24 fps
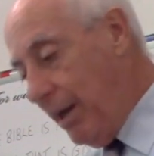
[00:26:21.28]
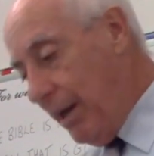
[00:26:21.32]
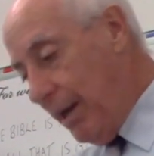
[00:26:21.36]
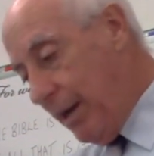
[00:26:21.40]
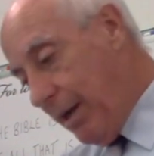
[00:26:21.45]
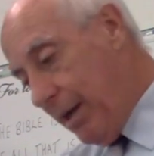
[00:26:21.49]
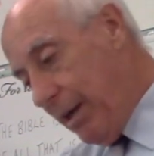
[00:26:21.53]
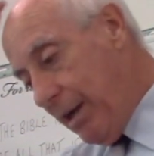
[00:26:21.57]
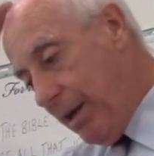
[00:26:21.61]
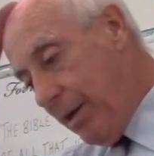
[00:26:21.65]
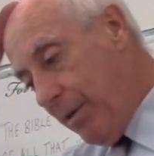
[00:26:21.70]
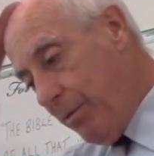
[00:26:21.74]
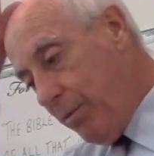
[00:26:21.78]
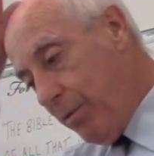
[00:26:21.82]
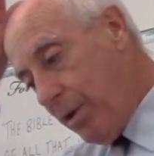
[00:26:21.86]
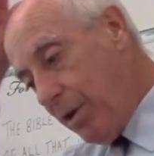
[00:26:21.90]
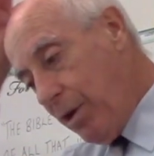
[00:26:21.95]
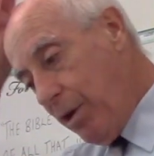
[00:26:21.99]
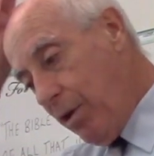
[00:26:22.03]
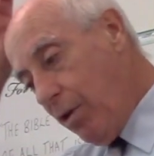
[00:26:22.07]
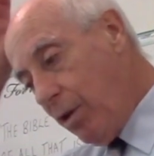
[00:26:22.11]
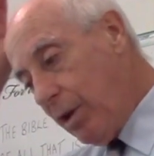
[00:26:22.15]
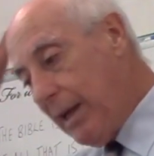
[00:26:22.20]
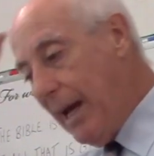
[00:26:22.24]
We're going
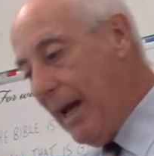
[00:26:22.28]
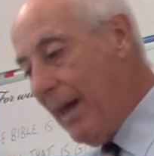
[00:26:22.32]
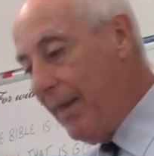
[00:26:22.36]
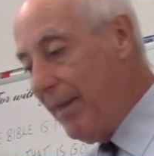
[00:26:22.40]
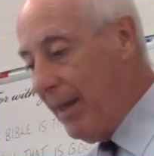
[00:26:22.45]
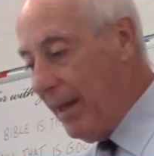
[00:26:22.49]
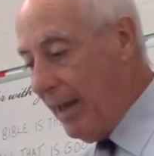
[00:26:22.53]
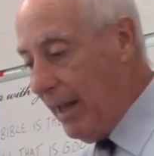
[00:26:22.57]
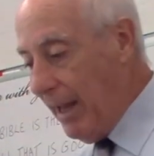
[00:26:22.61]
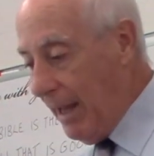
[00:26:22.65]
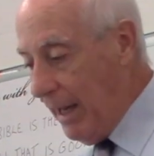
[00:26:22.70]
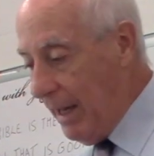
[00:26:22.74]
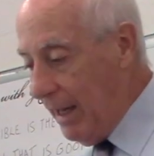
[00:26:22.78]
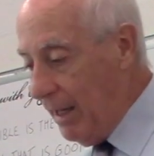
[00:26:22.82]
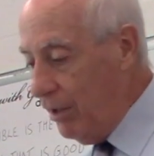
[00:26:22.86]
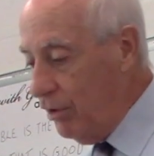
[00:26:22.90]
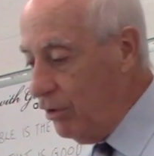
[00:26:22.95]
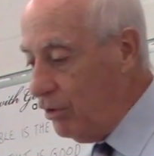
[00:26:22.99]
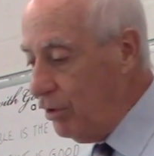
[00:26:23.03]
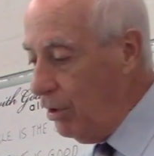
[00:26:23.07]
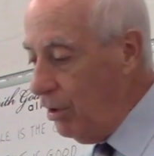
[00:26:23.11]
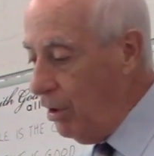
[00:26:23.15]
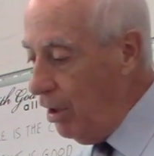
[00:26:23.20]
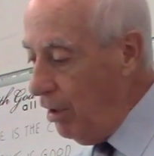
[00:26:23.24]
to look at the
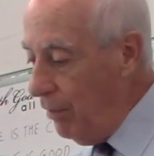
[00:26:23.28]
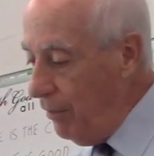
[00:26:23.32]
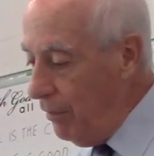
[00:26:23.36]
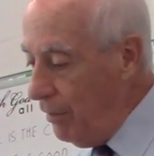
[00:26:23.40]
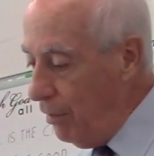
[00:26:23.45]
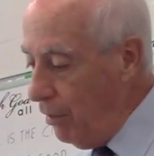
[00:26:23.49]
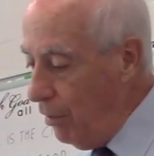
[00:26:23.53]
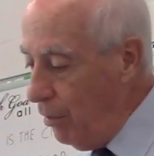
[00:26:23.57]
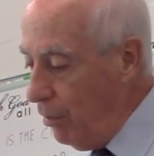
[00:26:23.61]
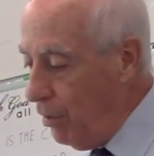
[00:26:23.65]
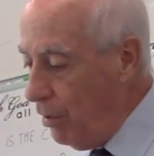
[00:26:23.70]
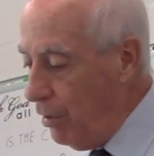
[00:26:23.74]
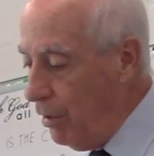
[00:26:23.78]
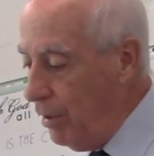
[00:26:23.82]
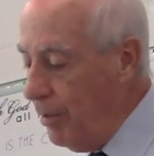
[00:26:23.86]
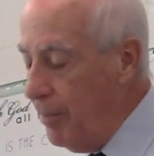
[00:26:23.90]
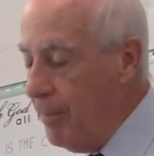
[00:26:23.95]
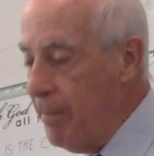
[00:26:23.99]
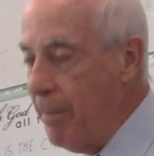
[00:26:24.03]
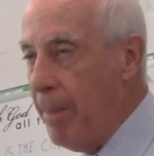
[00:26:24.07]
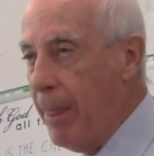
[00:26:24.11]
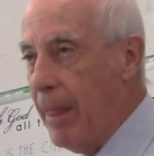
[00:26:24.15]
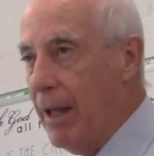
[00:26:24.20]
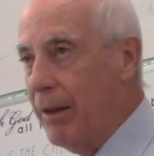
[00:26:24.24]
angel of the Lord.
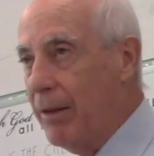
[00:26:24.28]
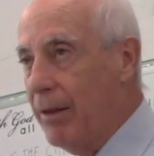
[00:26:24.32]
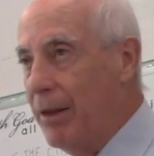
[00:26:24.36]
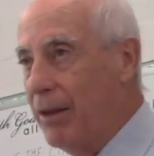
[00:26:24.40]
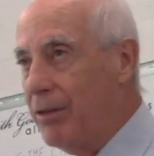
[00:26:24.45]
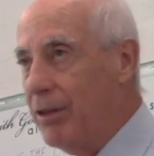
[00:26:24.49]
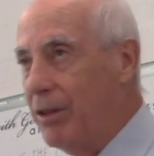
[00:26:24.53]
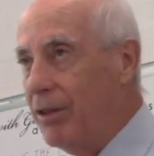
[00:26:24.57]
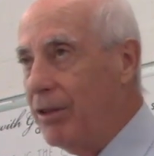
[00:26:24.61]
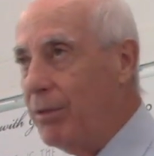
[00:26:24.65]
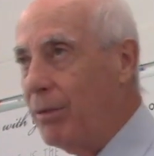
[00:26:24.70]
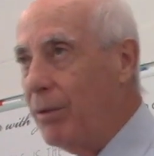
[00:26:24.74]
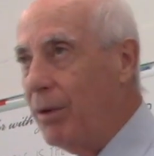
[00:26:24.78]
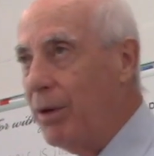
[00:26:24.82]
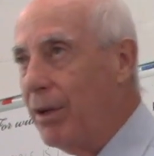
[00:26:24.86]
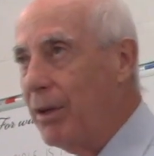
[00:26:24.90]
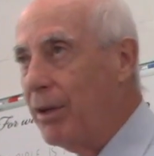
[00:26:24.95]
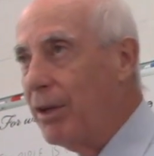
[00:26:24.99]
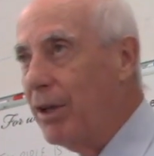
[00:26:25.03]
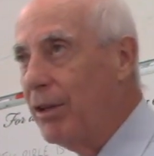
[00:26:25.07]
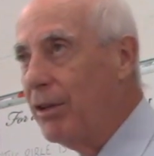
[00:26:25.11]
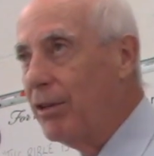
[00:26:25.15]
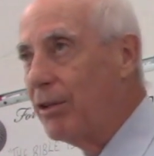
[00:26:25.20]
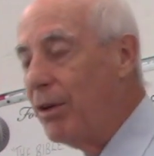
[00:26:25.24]
This is
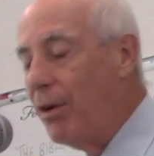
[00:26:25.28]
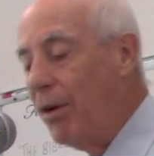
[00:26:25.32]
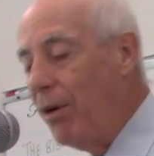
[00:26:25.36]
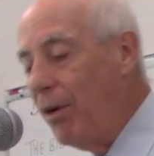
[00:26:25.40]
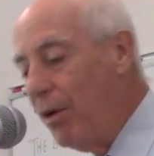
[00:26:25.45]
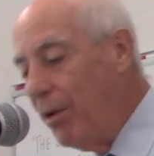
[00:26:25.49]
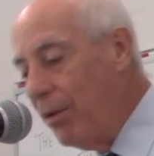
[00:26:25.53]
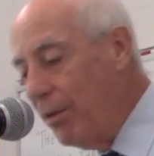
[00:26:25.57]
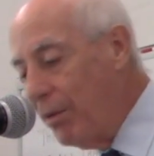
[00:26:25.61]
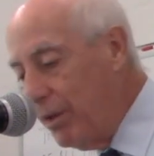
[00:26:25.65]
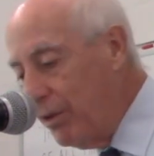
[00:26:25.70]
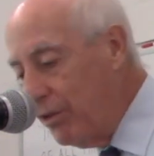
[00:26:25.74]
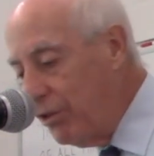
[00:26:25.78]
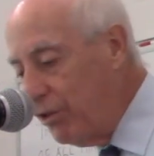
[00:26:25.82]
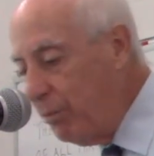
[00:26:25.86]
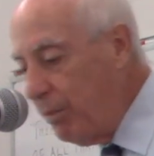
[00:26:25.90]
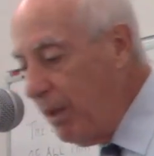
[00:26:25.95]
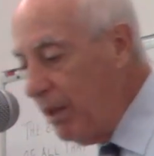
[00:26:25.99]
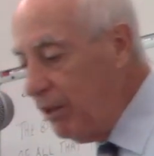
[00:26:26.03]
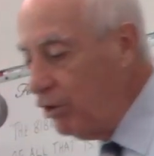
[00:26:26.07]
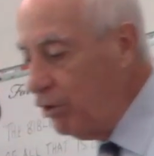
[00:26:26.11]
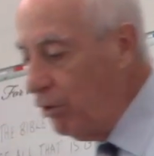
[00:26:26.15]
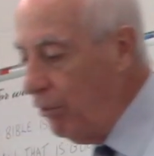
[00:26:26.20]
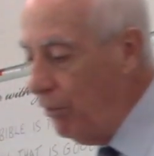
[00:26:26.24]
what is called the
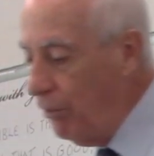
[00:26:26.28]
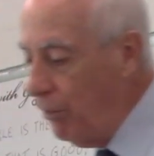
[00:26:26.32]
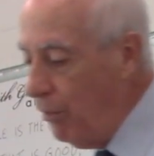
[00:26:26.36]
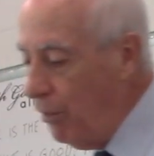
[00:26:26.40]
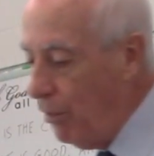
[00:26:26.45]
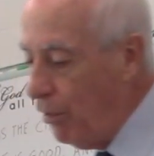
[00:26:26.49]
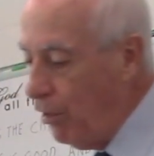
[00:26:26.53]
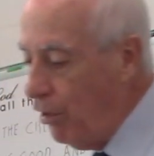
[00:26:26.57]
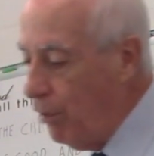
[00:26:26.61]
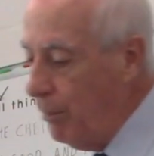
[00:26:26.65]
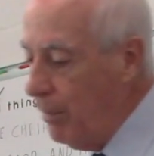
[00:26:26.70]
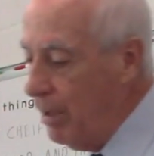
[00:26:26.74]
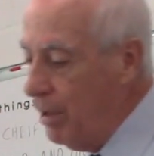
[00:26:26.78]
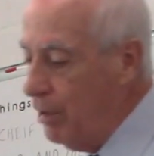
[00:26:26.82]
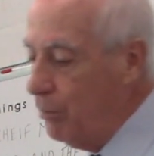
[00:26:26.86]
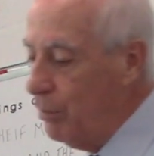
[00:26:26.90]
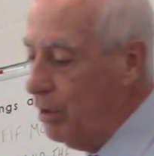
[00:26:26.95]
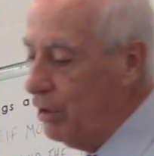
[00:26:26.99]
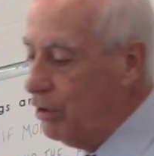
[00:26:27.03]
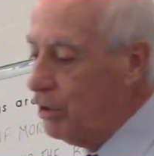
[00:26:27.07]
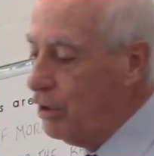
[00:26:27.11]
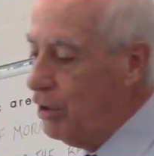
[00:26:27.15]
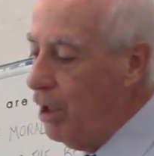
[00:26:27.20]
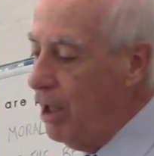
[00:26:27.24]
special form in
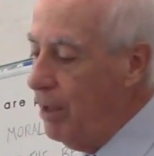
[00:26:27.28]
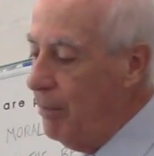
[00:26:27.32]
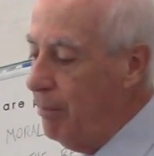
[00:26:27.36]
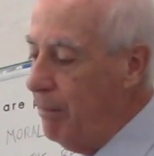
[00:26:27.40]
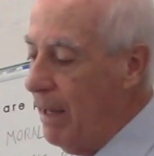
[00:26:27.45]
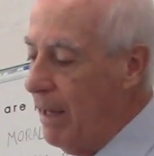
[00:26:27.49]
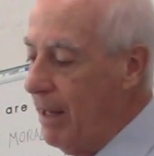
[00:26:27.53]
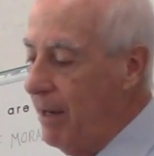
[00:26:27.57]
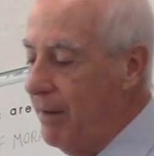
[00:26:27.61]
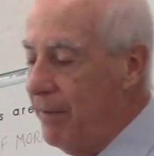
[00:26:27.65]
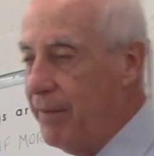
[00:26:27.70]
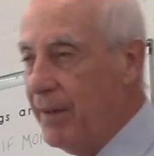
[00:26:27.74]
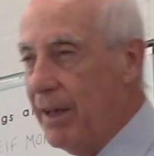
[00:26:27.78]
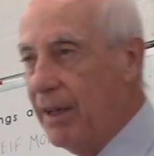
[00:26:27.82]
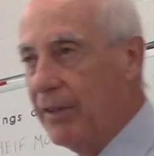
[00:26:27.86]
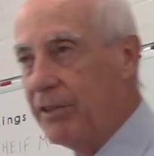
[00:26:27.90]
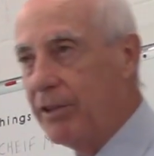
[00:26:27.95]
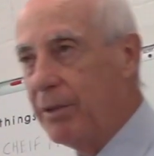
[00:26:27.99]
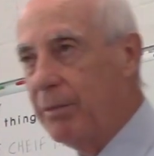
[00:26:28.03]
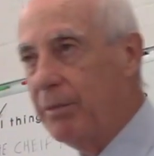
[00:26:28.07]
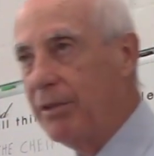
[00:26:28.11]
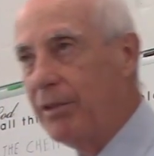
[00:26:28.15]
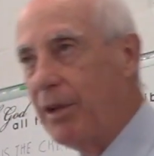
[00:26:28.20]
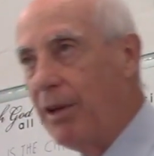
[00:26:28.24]
which God manifests
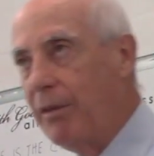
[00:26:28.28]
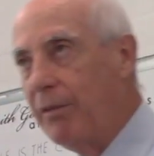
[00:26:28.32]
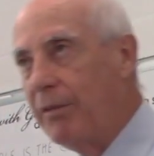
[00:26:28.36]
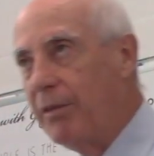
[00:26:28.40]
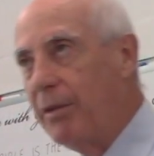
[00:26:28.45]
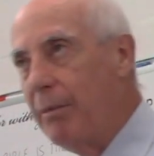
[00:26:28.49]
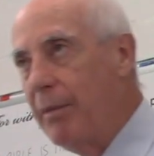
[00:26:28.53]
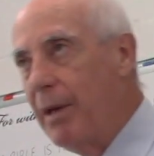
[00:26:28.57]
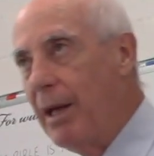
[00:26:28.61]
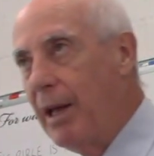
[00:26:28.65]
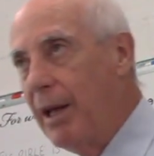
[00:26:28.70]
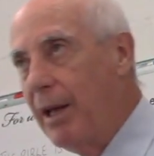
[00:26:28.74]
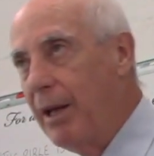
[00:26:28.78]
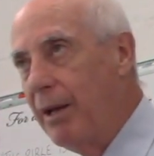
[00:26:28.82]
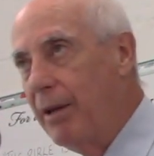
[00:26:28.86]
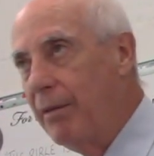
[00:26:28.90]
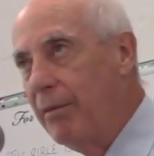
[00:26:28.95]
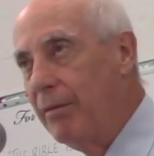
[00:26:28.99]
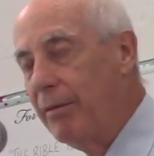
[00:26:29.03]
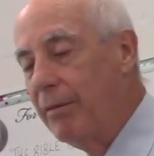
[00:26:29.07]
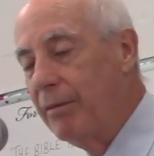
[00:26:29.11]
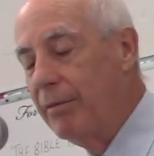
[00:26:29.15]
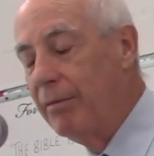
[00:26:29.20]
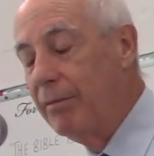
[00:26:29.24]
himself to man.
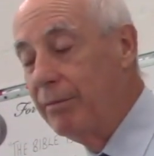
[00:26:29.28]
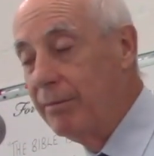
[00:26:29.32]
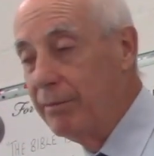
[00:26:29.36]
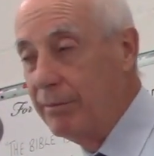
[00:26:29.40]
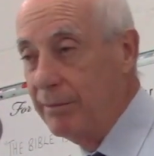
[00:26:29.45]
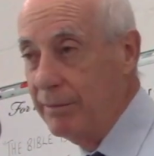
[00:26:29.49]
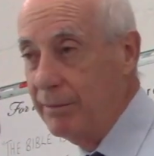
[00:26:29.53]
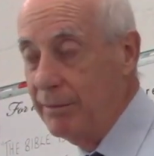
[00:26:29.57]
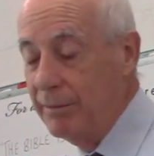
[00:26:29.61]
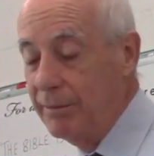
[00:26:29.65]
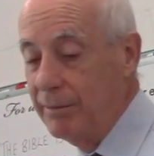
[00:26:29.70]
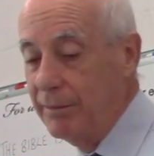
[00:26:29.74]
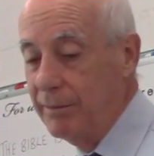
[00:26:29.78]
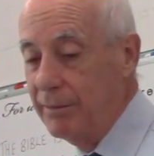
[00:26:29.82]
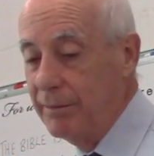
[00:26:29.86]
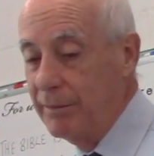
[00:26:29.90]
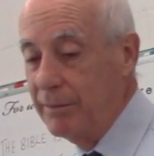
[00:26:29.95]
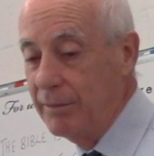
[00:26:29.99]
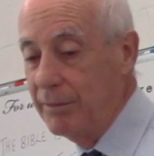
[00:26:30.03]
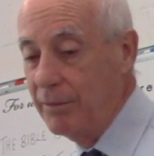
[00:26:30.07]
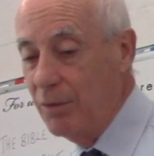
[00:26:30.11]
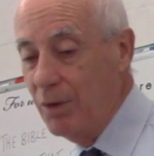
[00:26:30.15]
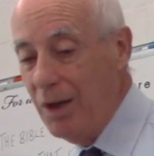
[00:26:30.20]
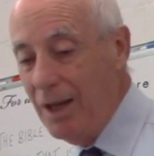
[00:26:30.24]

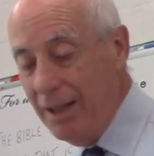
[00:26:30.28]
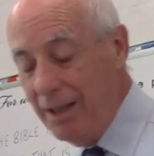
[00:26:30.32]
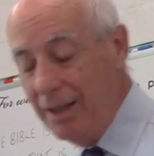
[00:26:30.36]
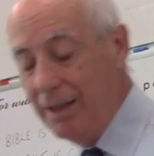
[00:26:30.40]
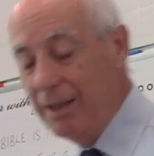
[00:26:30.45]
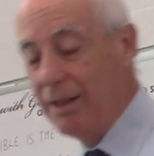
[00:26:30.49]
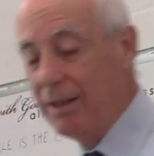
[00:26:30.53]
What?